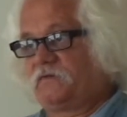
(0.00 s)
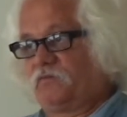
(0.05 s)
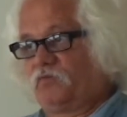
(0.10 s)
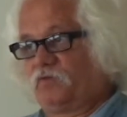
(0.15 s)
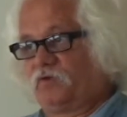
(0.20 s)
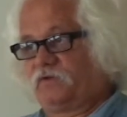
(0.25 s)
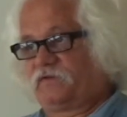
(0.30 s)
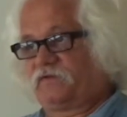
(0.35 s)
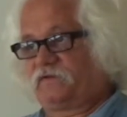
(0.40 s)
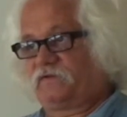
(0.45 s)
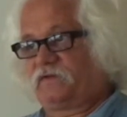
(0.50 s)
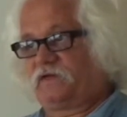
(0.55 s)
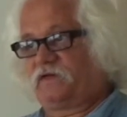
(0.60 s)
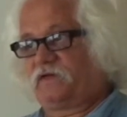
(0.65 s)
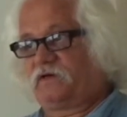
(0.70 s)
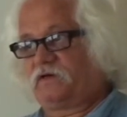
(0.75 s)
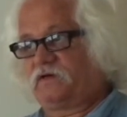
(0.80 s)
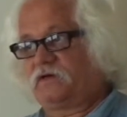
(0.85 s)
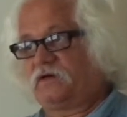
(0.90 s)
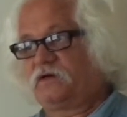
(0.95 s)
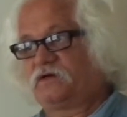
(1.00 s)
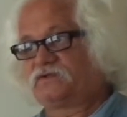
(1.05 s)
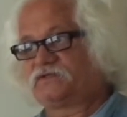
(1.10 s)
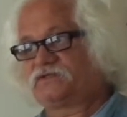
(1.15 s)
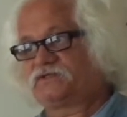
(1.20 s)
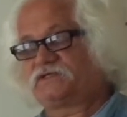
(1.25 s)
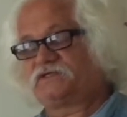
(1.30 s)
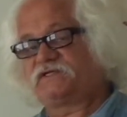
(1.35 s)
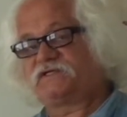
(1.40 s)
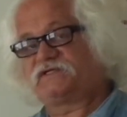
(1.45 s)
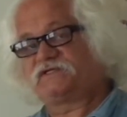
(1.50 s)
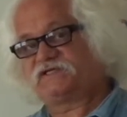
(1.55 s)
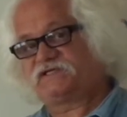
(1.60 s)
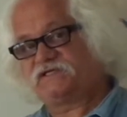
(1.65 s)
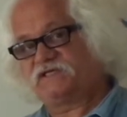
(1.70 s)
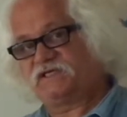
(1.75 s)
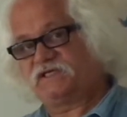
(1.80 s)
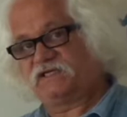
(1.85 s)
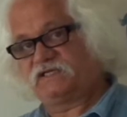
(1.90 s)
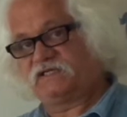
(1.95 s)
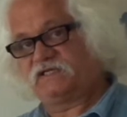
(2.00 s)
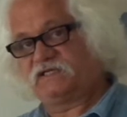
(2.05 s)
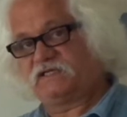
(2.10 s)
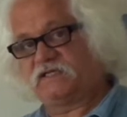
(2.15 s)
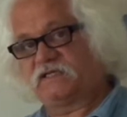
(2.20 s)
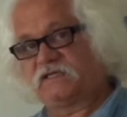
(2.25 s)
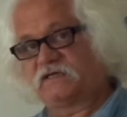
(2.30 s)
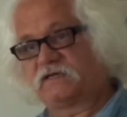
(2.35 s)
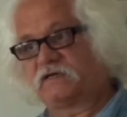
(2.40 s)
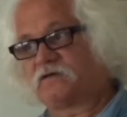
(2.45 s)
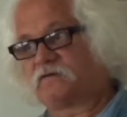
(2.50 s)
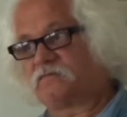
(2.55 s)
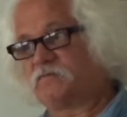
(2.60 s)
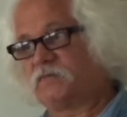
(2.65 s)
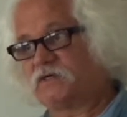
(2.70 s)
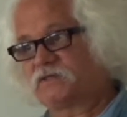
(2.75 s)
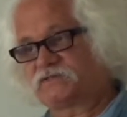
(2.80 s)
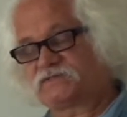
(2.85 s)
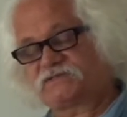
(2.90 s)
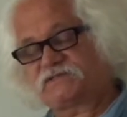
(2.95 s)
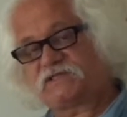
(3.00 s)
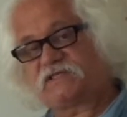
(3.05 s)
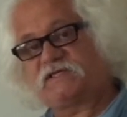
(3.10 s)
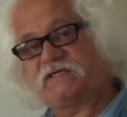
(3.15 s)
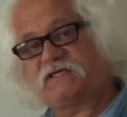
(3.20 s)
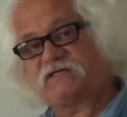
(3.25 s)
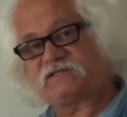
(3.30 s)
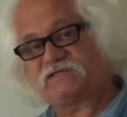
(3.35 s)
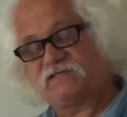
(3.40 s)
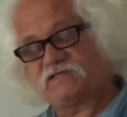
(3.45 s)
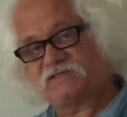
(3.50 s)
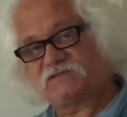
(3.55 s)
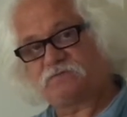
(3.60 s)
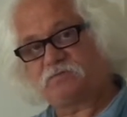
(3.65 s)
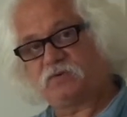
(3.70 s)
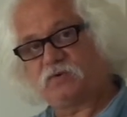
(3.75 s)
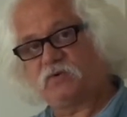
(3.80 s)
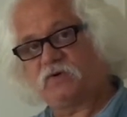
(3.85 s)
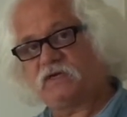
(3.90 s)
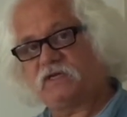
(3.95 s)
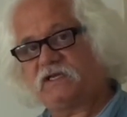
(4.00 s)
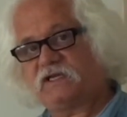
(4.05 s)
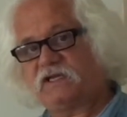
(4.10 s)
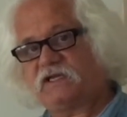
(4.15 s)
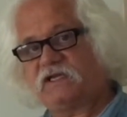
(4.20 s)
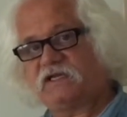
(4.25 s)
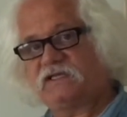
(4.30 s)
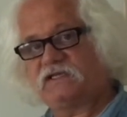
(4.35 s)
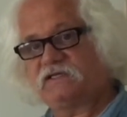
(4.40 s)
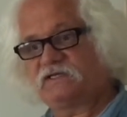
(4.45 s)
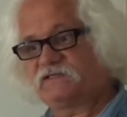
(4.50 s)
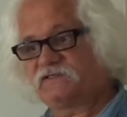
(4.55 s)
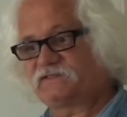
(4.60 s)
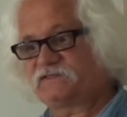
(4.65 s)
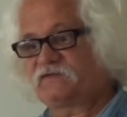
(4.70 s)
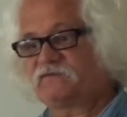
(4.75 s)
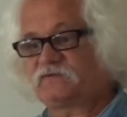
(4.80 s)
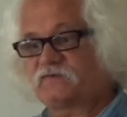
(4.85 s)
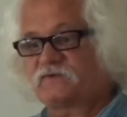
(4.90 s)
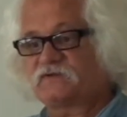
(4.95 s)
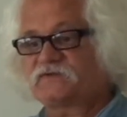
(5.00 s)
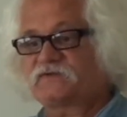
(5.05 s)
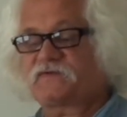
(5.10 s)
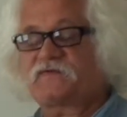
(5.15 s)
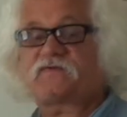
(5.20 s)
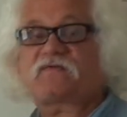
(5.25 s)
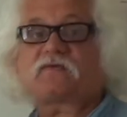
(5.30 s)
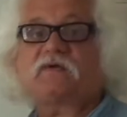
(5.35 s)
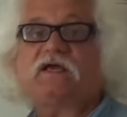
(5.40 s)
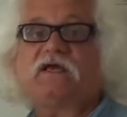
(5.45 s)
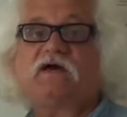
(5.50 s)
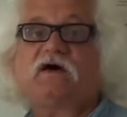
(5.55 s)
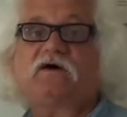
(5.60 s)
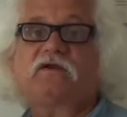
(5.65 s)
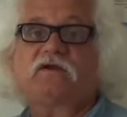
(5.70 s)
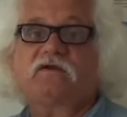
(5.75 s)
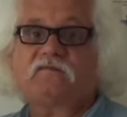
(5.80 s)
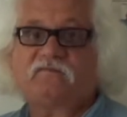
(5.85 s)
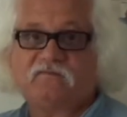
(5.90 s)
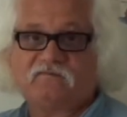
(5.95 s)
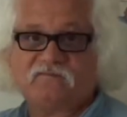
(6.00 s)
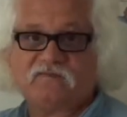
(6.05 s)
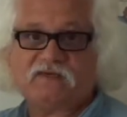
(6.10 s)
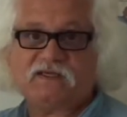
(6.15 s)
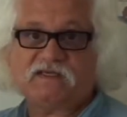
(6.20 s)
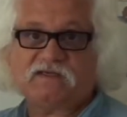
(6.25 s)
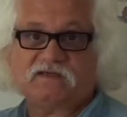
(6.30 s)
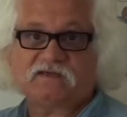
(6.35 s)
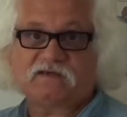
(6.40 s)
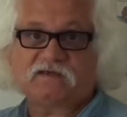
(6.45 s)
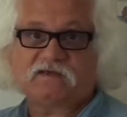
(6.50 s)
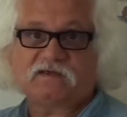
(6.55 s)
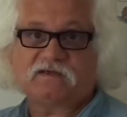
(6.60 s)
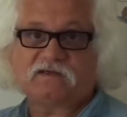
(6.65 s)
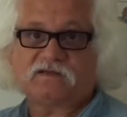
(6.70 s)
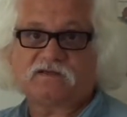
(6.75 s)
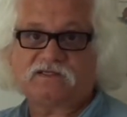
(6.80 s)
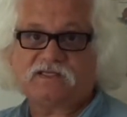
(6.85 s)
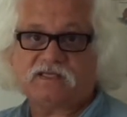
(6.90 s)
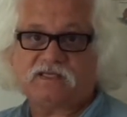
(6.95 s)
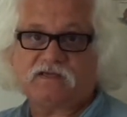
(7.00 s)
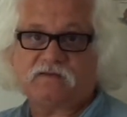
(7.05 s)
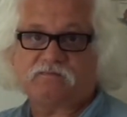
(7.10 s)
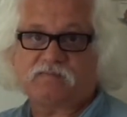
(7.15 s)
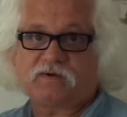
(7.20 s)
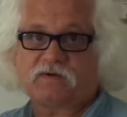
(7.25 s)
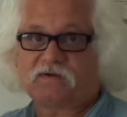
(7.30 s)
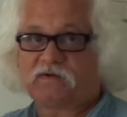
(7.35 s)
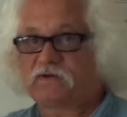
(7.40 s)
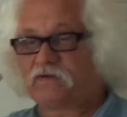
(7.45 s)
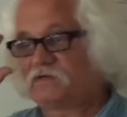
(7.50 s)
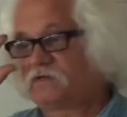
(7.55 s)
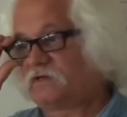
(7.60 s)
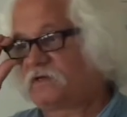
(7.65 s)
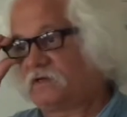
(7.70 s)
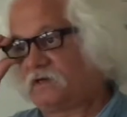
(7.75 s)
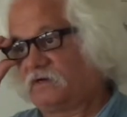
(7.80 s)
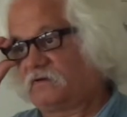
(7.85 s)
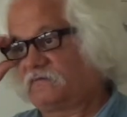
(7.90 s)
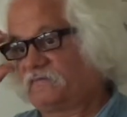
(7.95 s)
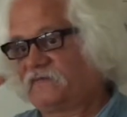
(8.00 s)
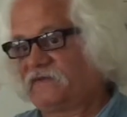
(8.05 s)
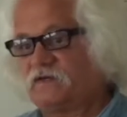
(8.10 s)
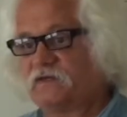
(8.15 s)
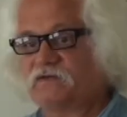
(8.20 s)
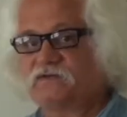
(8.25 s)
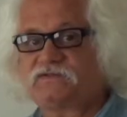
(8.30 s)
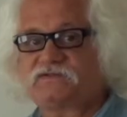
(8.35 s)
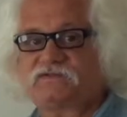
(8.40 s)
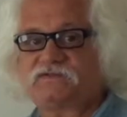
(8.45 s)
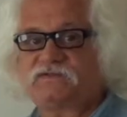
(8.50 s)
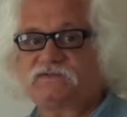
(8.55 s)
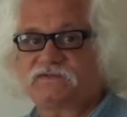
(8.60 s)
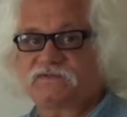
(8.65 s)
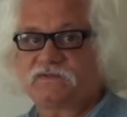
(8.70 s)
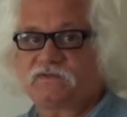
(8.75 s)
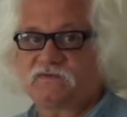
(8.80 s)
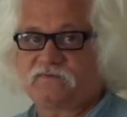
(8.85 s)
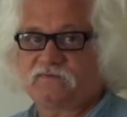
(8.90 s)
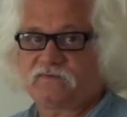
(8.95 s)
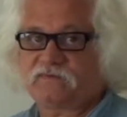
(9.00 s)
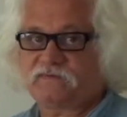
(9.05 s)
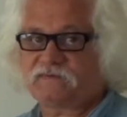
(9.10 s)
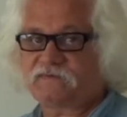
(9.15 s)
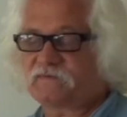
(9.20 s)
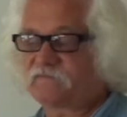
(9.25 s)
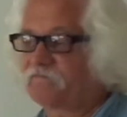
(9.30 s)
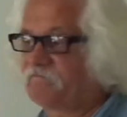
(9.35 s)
with ocean acidity, mostly at this point, is the first 300 feet deep of the ocean surface.